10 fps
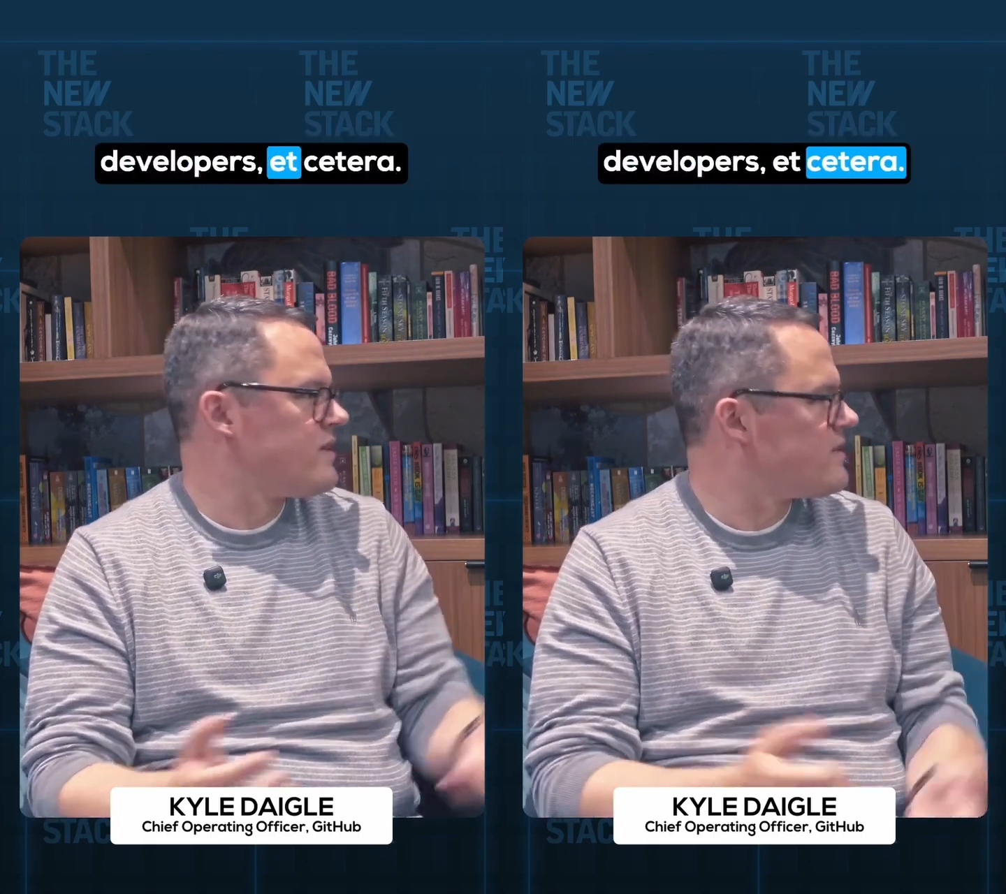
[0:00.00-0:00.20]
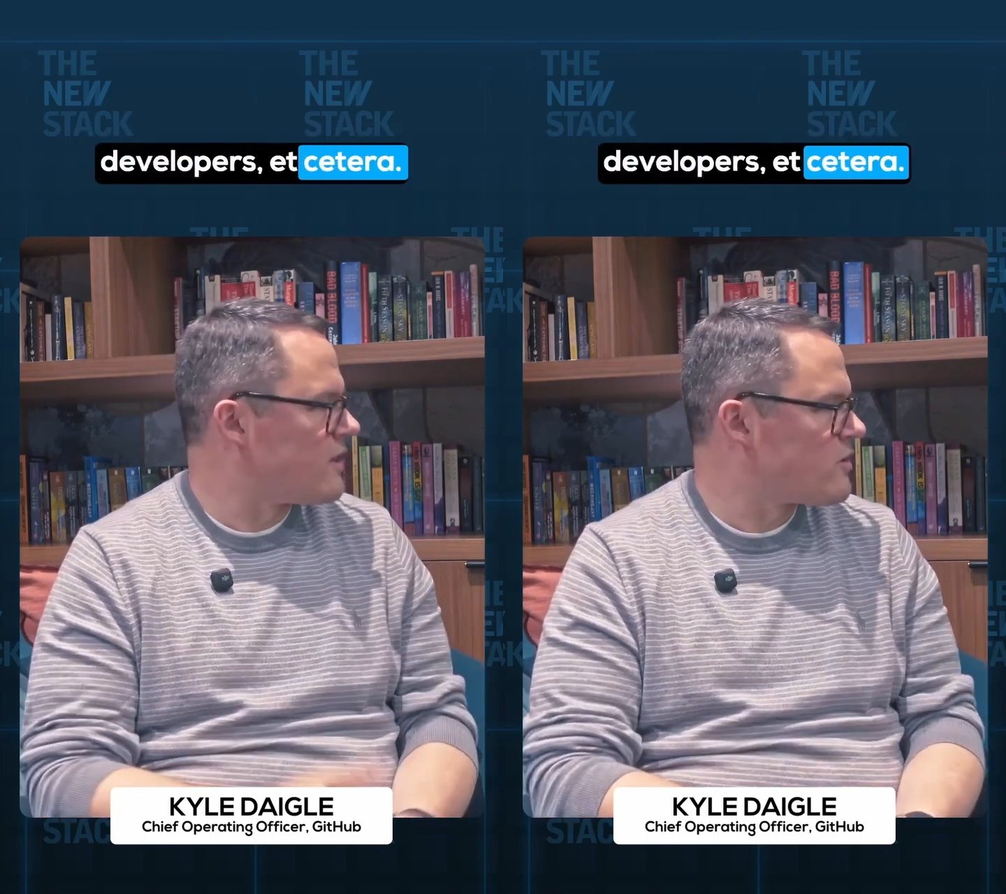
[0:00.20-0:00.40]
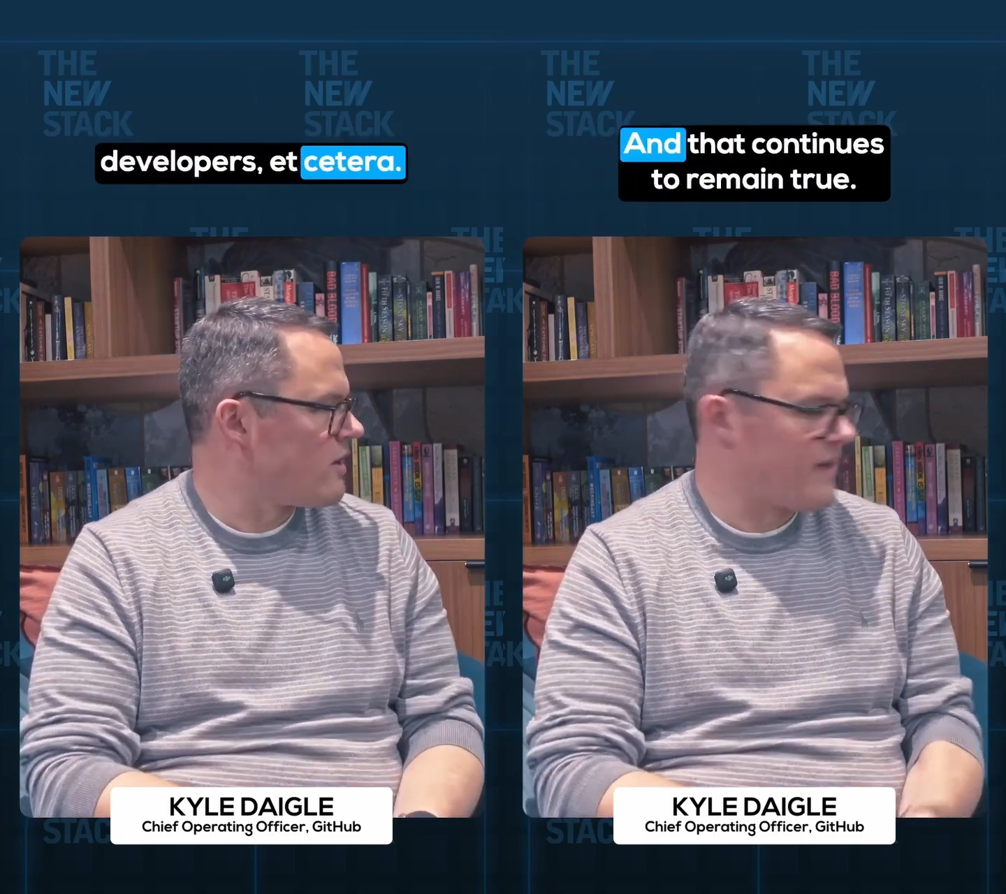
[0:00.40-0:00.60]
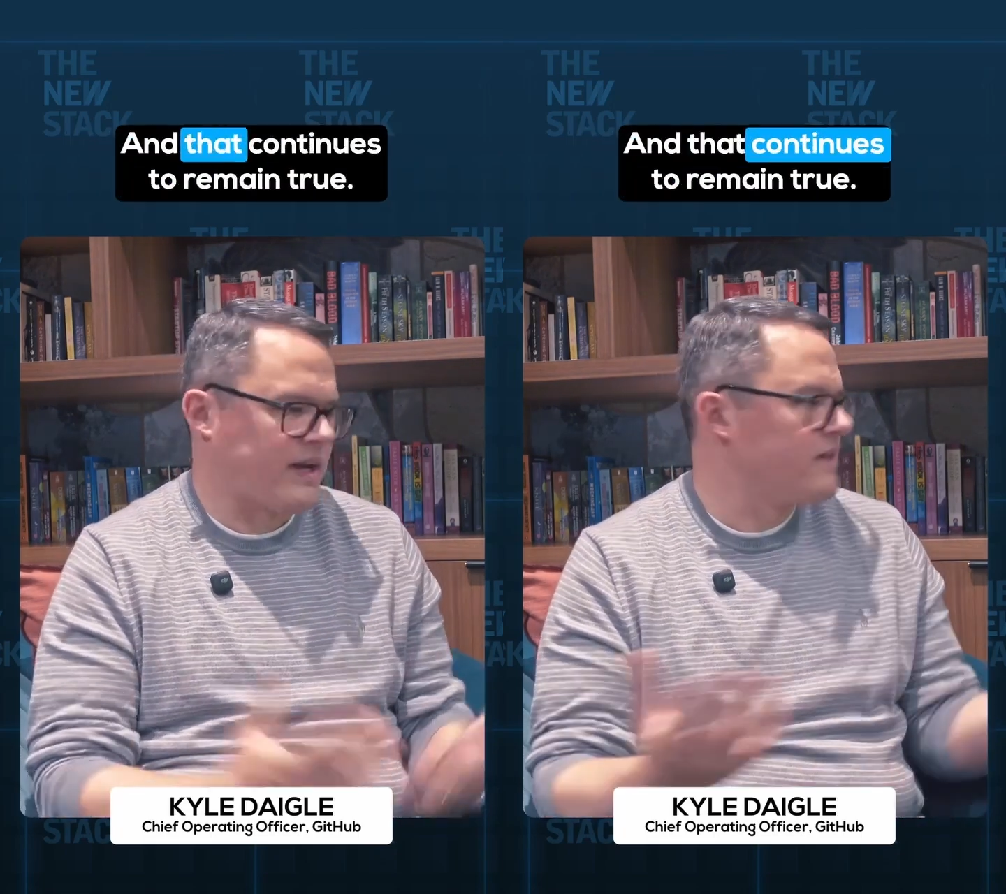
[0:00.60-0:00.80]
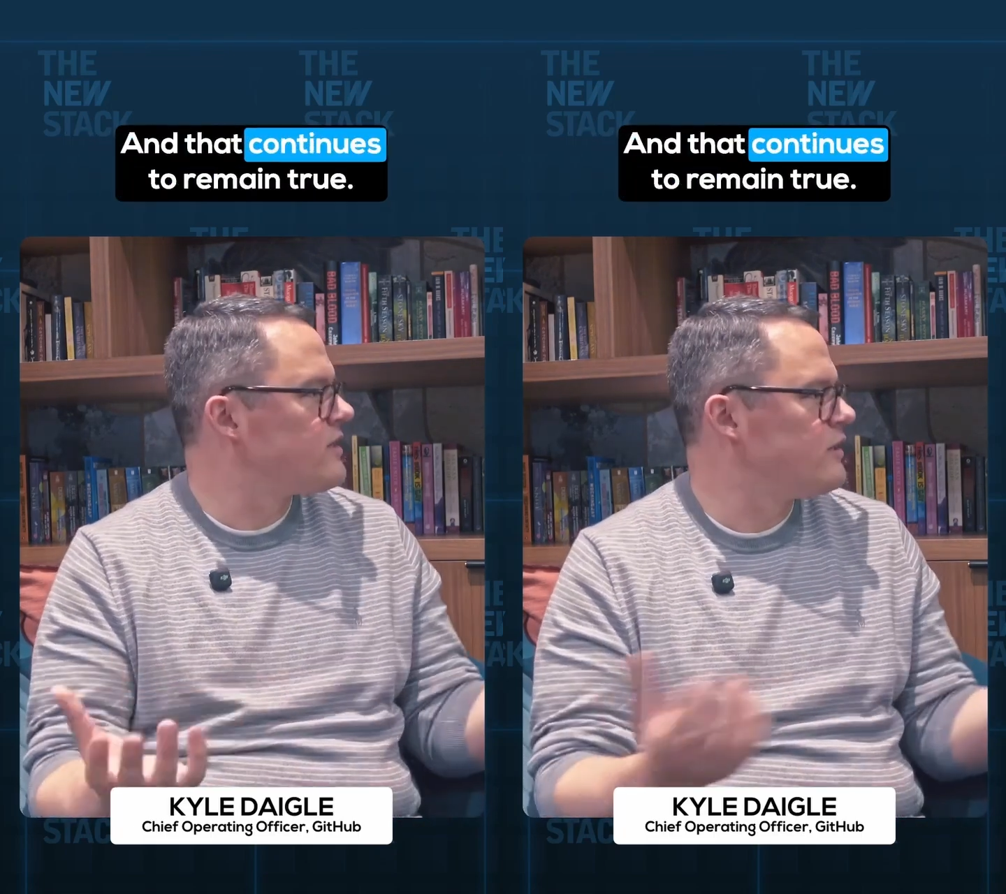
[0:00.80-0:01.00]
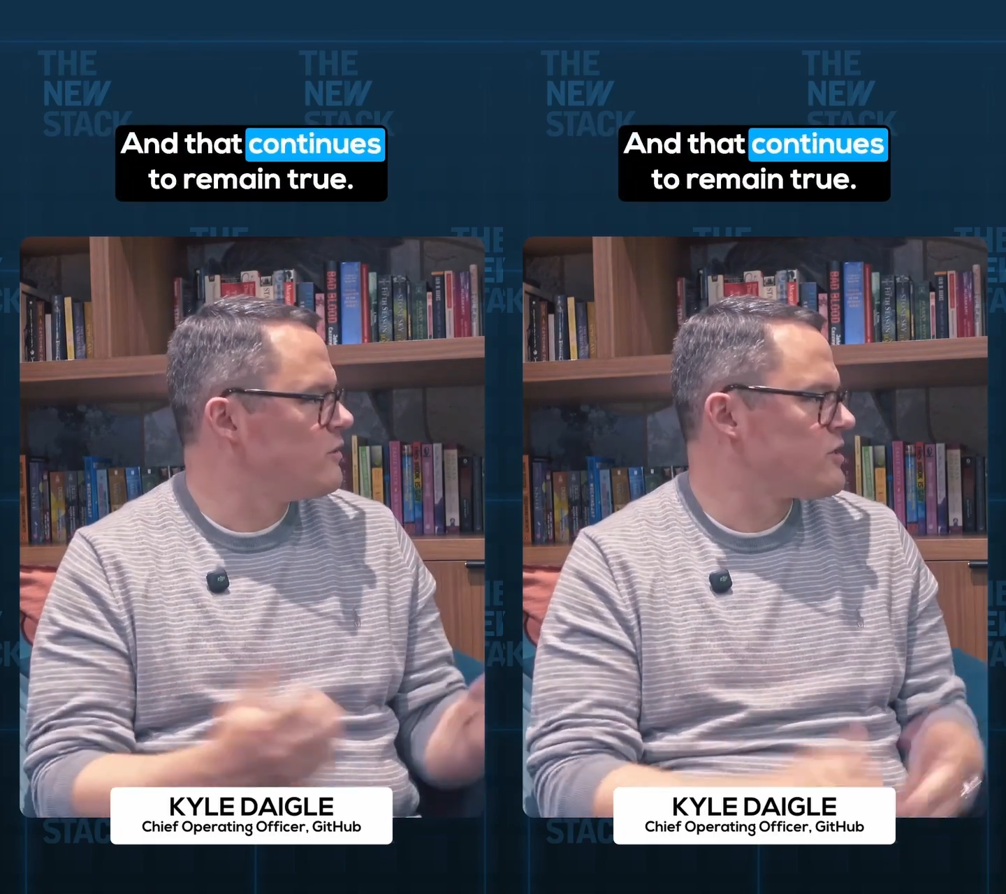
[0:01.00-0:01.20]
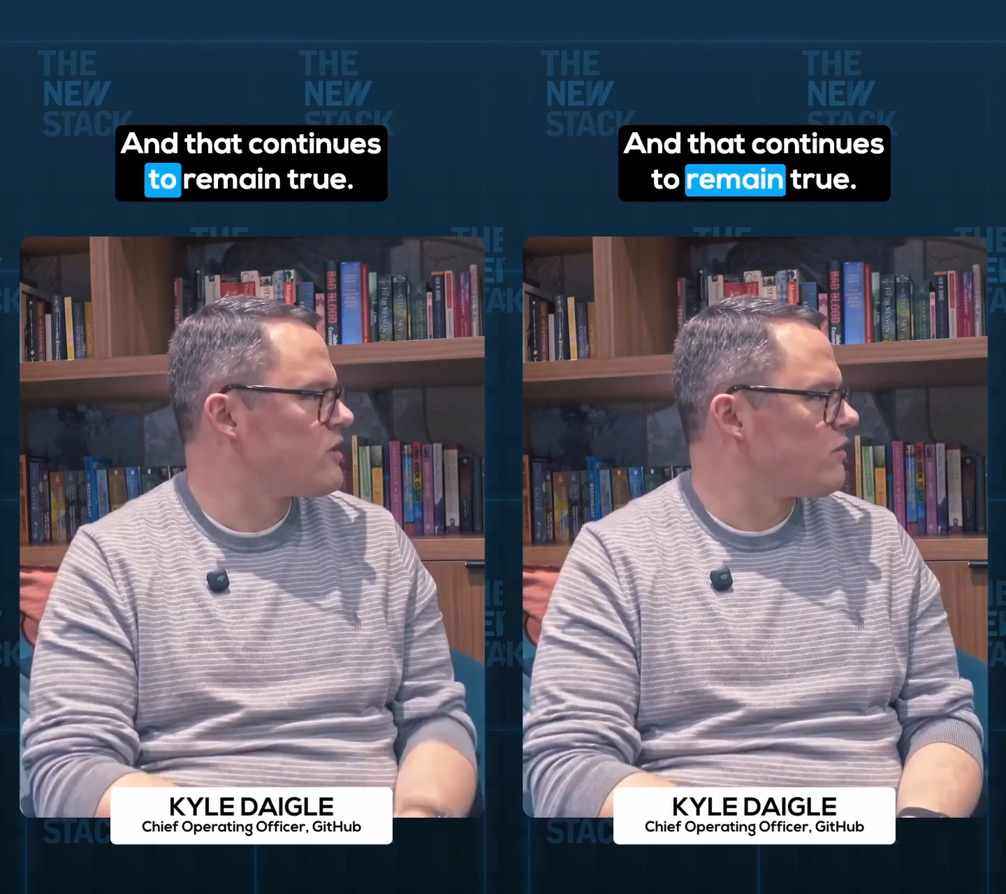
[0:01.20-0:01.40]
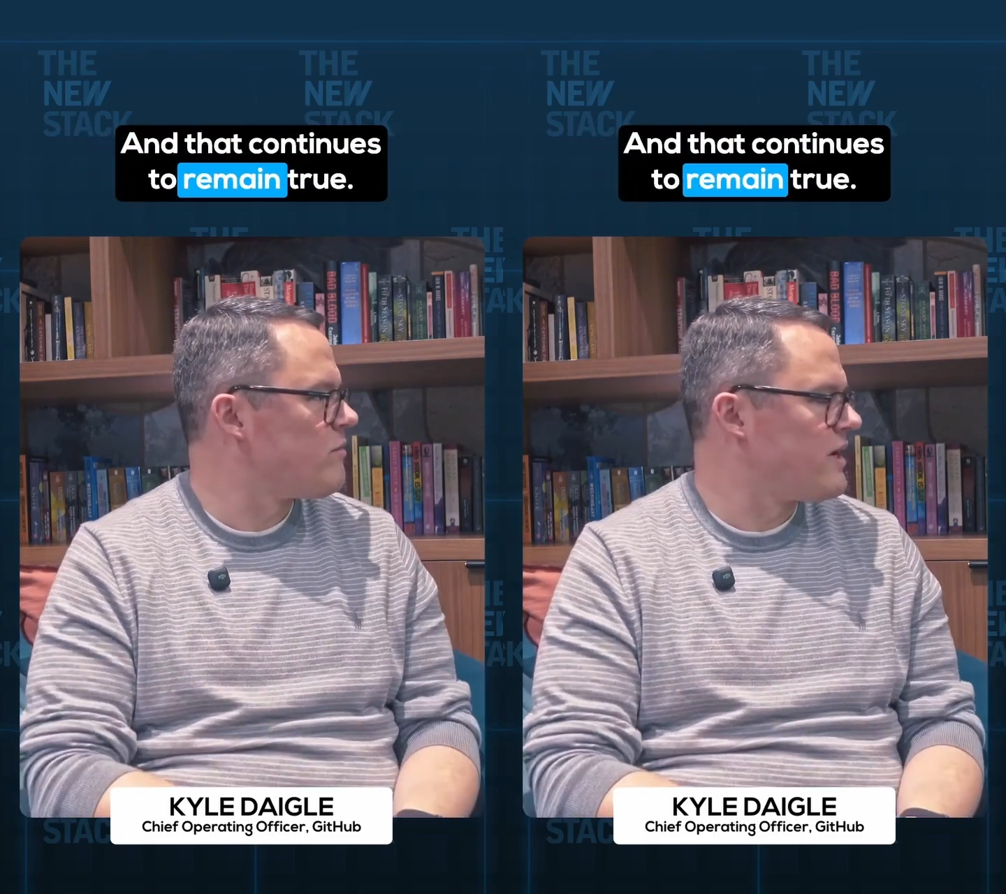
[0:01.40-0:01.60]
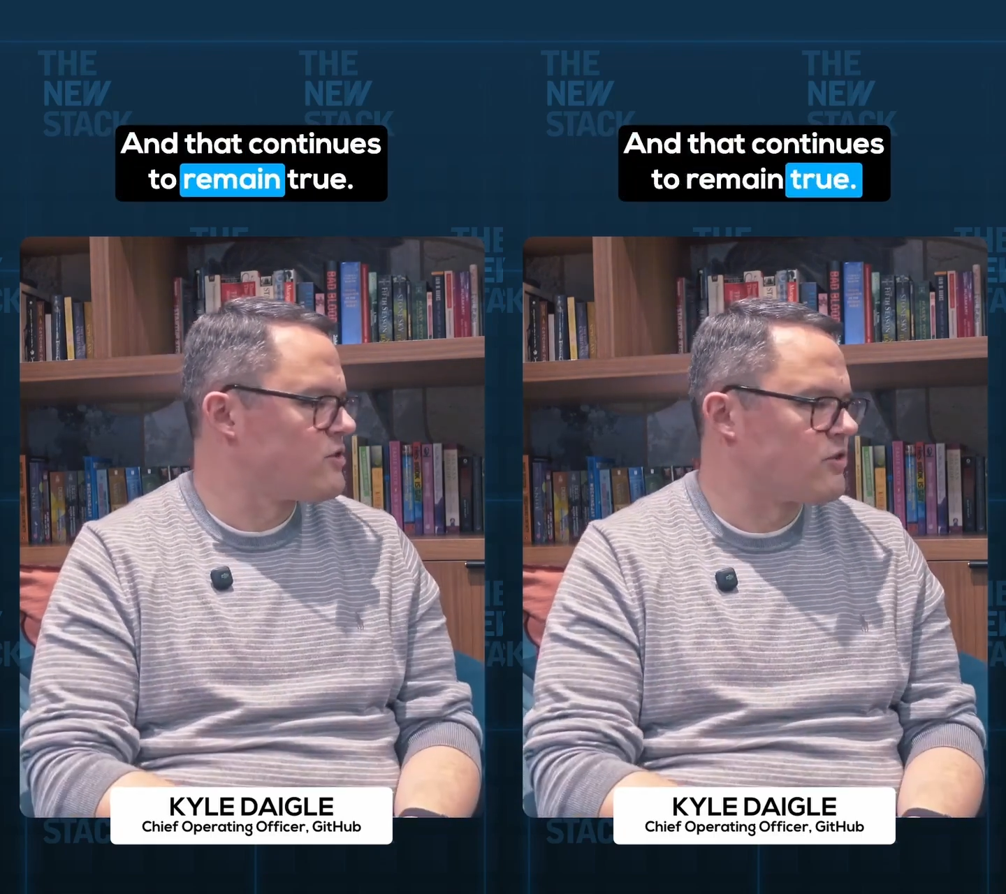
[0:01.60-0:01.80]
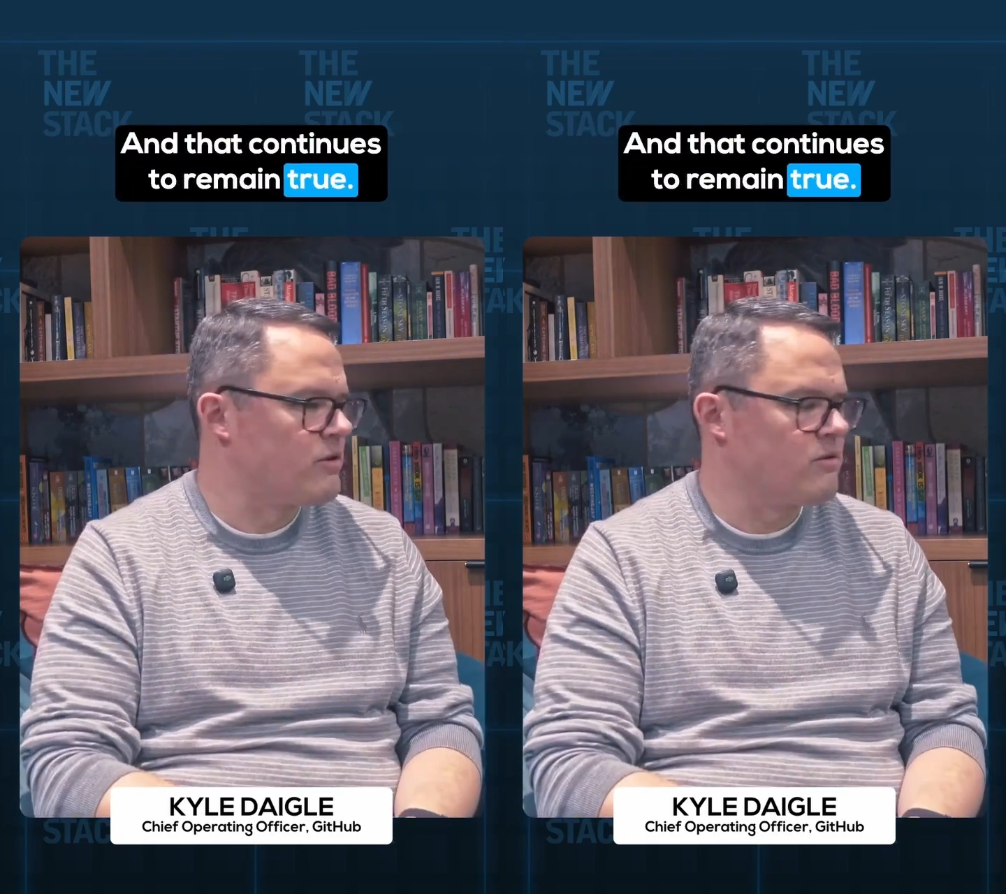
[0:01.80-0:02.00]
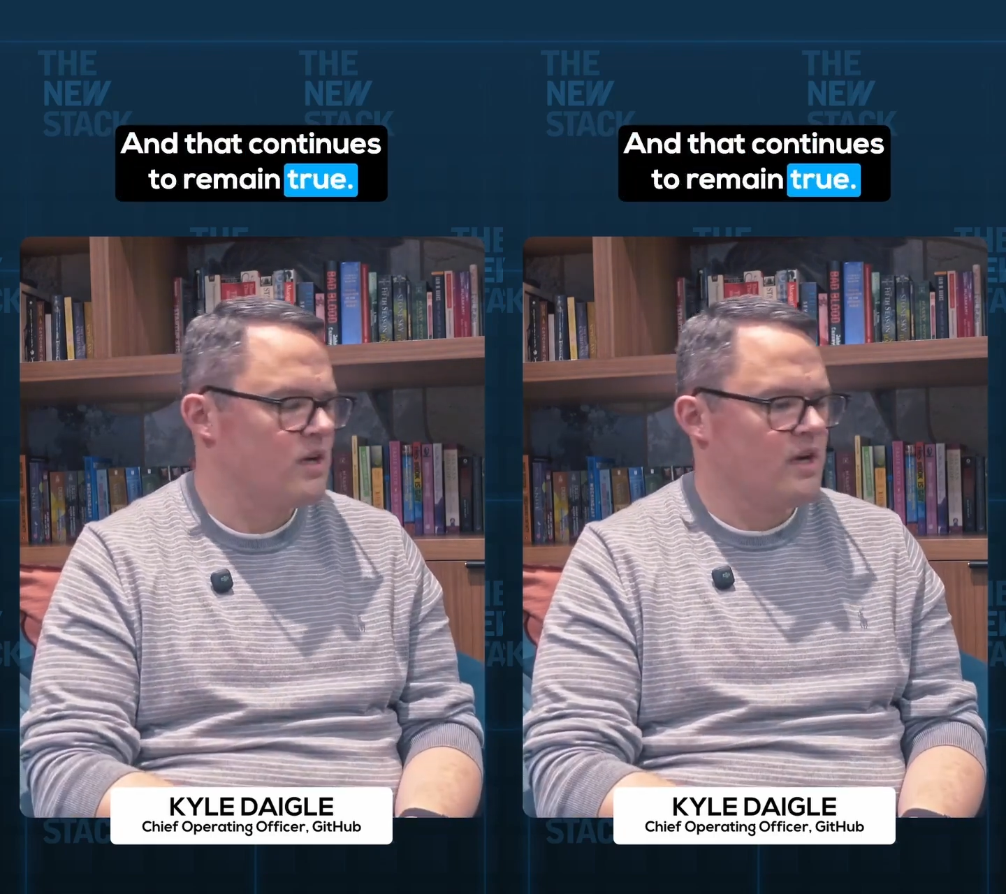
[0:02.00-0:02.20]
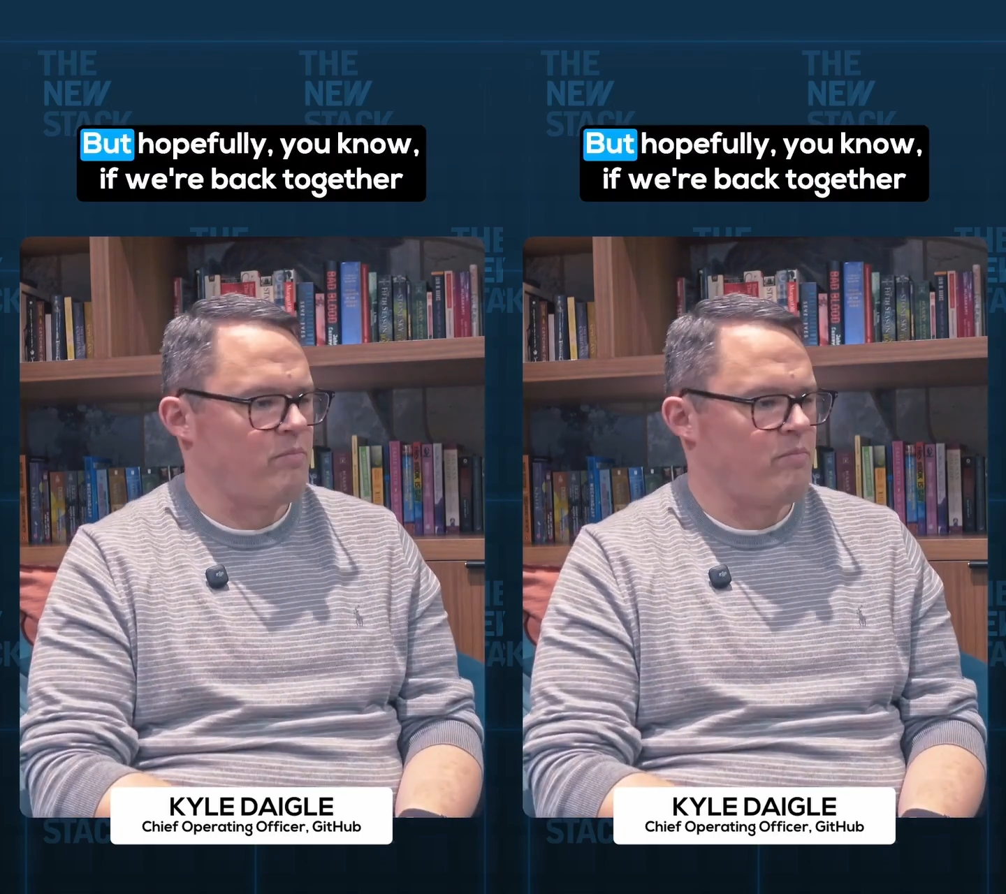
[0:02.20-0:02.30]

et cetera, and that continues to remain true.